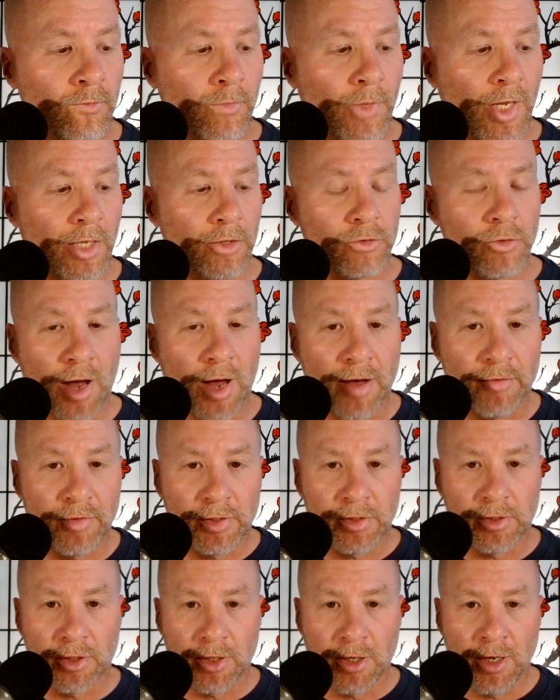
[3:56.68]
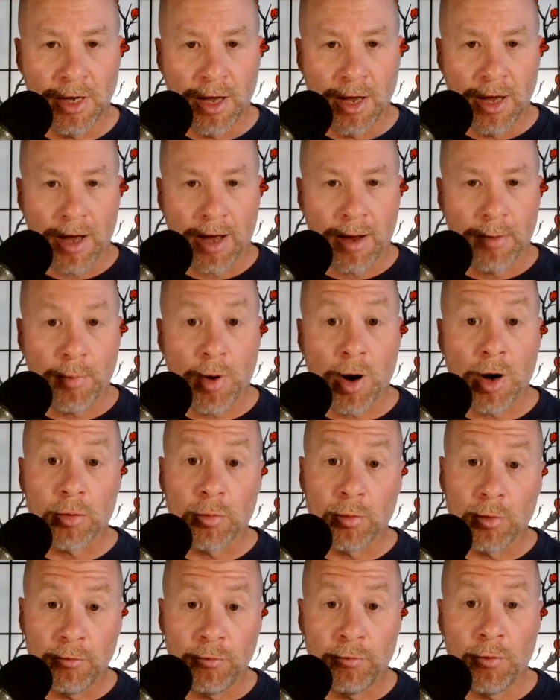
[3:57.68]
And so obviously I'm
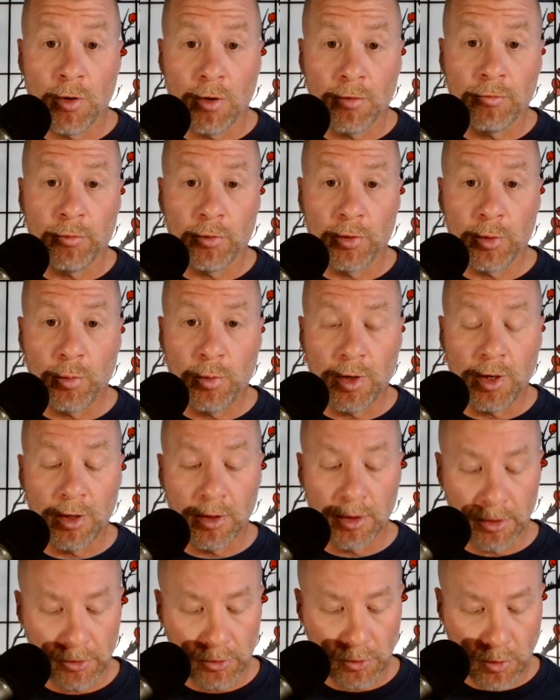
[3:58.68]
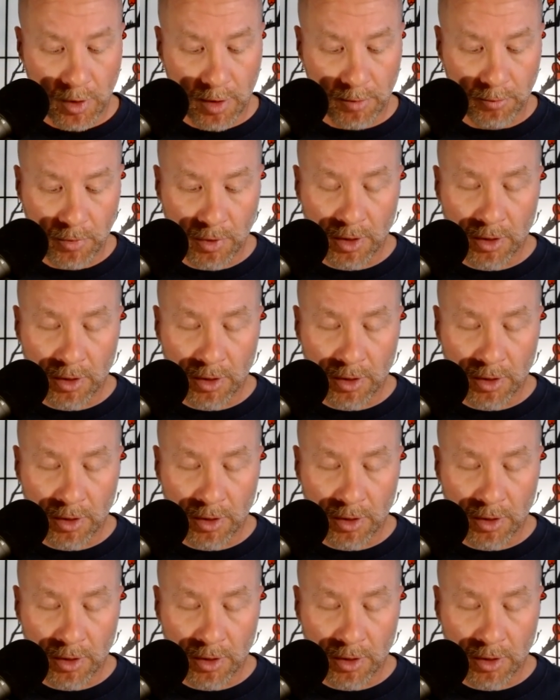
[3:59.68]
arguing for free will, and so I'm